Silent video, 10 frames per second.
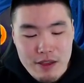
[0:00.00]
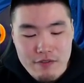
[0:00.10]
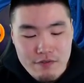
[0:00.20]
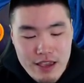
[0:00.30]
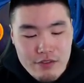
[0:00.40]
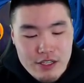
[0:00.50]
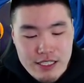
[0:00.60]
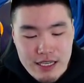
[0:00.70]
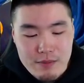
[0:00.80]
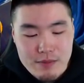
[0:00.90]
favorite
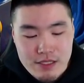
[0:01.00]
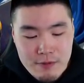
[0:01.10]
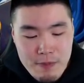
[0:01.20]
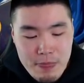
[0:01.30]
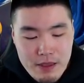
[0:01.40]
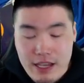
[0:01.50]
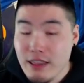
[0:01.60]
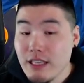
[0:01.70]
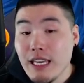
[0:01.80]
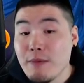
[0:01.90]
teams in
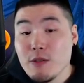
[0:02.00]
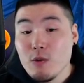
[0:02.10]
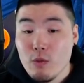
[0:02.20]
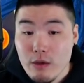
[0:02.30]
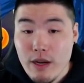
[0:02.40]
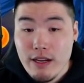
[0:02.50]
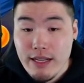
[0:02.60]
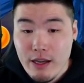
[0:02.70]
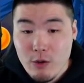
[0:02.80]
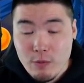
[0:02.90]
the game to run right
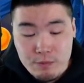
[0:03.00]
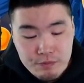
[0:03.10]
now.